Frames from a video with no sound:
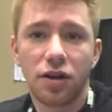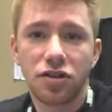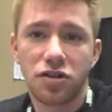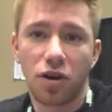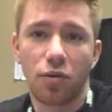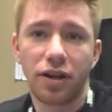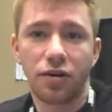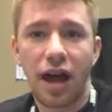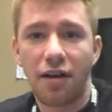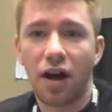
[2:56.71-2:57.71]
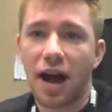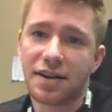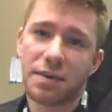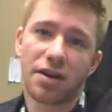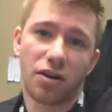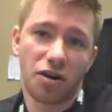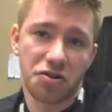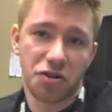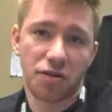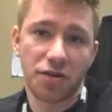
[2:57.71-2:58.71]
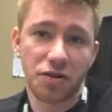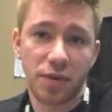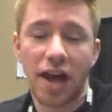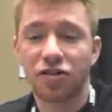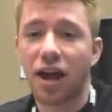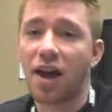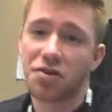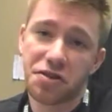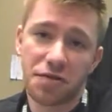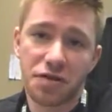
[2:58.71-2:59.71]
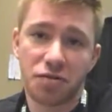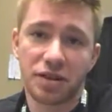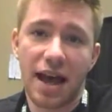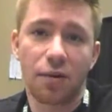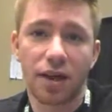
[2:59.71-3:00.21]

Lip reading: So we don't have a high demand on our servers. We actually had our servers go down.